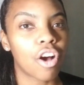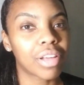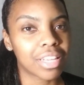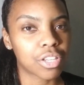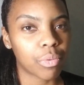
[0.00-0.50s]

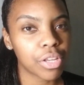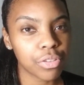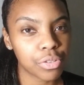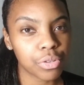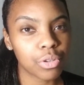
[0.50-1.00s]
Okay, so what you
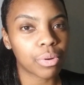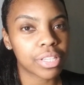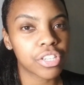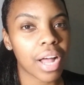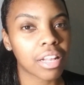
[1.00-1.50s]
do
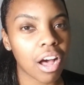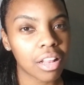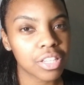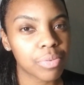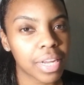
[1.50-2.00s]
once your alcohol
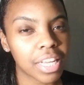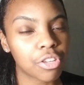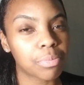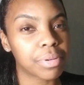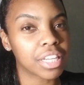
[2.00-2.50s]
is ready,
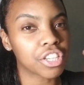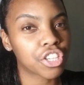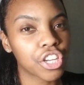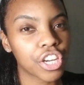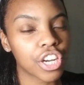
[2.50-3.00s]
you put in
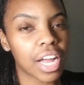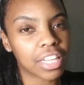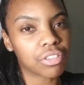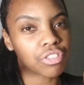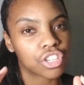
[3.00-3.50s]
sugar
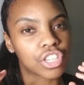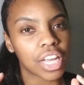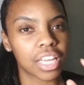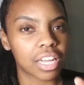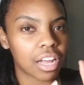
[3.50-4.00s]
and you
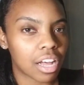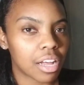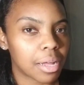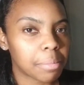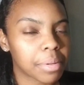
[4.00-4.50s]
shake it
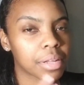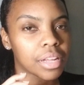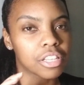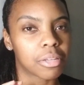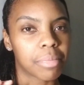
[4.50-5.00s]
up
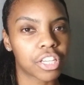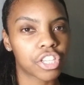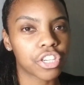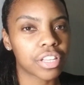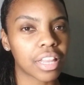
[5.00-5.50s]
to make
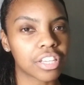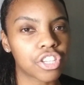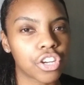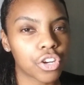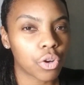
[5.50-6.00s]
sure that the
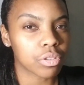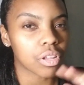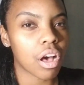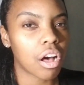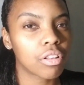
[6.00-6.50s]
sugar goes
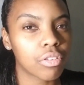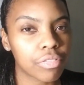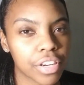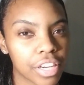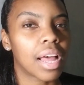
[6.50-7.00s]
all
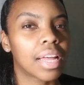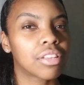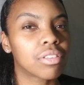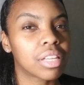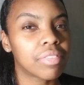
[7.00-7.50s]
over, and
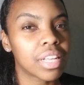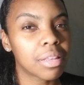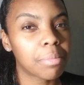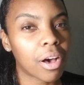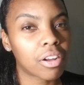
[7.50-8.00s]
you leave it in the
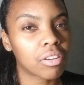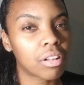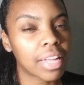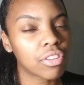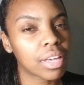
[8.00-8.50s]
bottle
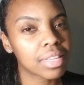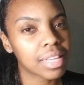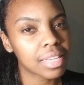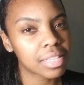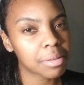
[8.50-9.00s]
and you can
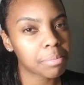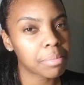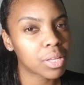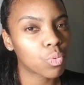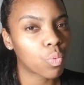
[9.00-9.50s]
test it
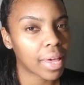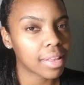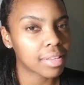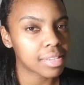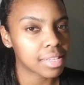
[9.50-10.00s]
midway
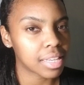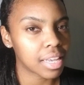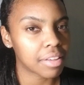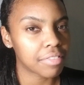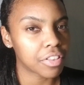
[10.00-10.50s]
to see
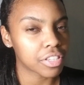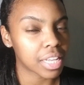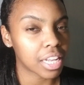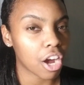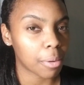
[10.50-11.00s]
if there's
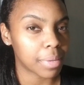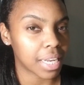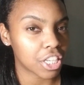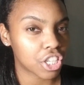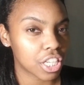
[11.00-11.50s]
any
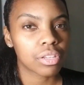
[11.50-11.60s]
carbonation.